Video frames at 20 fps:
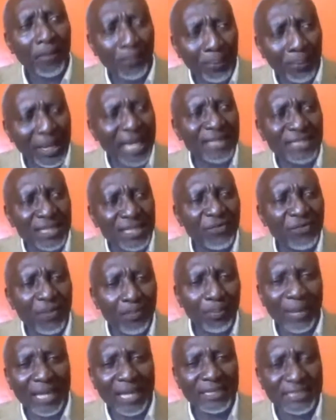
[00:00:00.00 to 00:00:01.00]
Plant
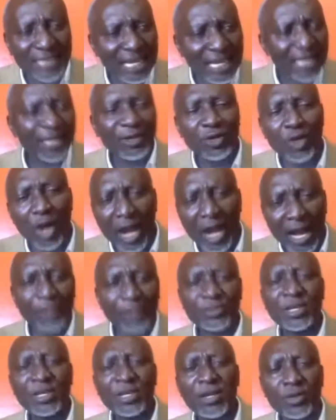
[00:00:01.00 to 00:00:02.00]
even plantain in your
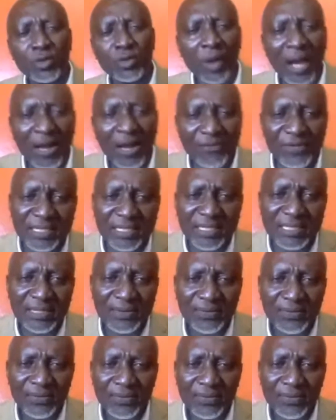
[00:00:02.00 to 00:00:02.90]
house, you have it.